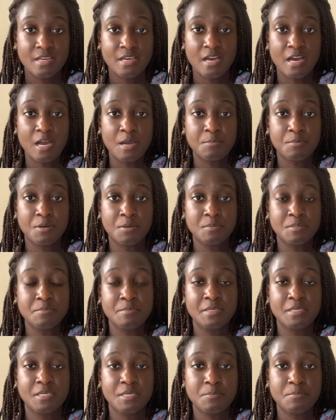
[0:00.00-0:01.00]
I'll probably
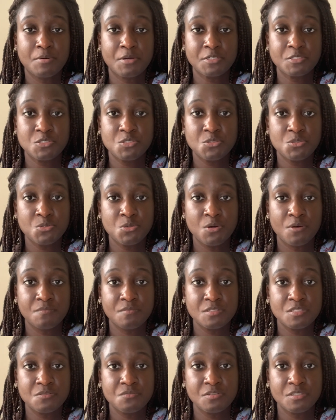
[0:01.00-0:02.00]
make a part 2 of
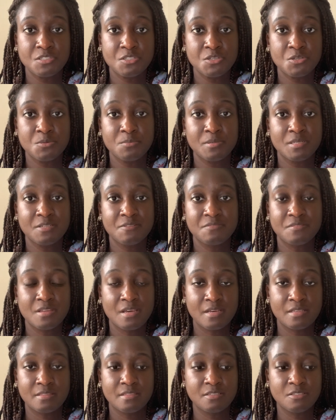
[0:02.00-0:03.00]
this video, but if
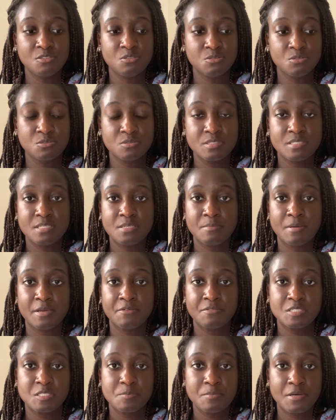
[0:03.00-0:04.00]
not, then you'll see my
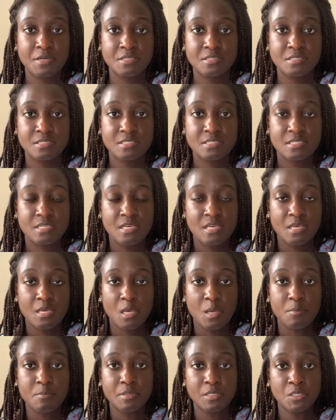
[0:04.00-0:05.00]
response
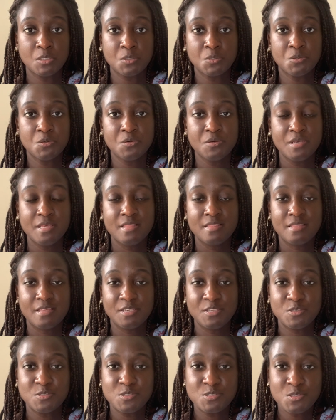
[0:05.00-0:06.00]
below. Thank
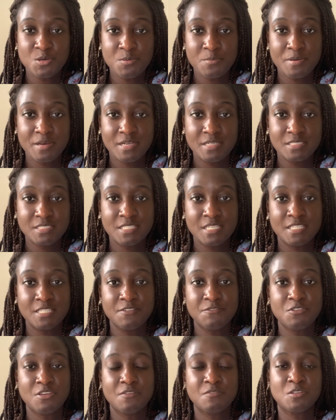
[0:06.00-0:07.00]
you so much, and
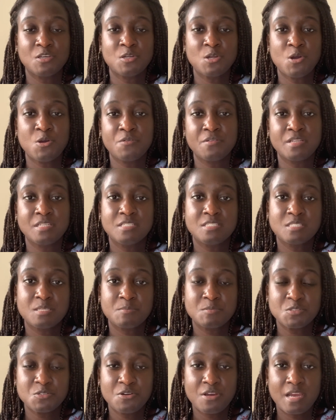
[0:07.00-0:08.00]
if you have not already
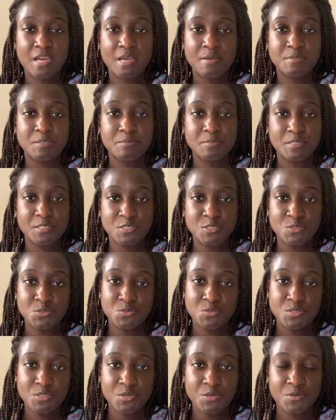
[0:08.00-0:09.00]
subscribed, please do
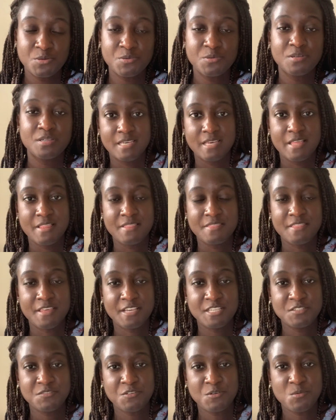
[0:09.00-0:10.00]
so.
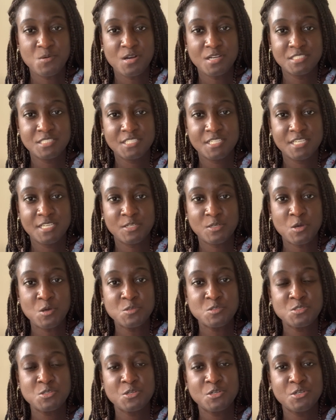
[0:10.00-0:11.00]
Thanks for watching, and
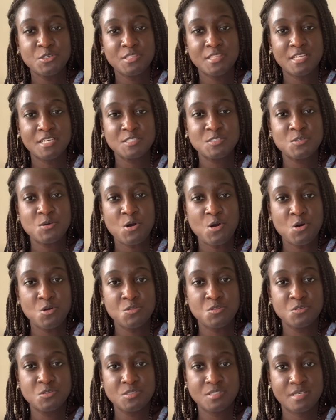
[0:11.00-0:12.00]
also good luck to all
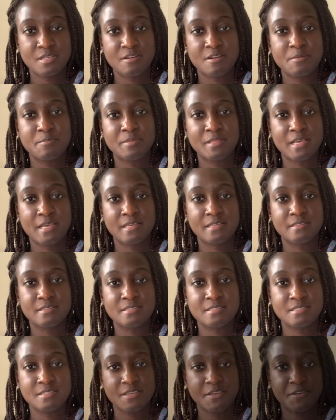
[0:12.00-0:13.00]
those that are applying
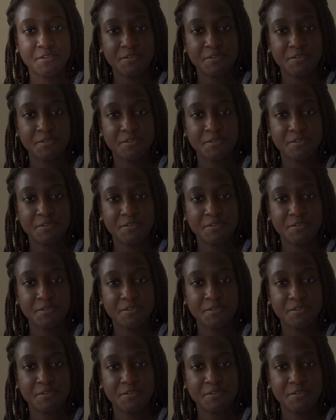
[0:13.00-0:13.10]
this year.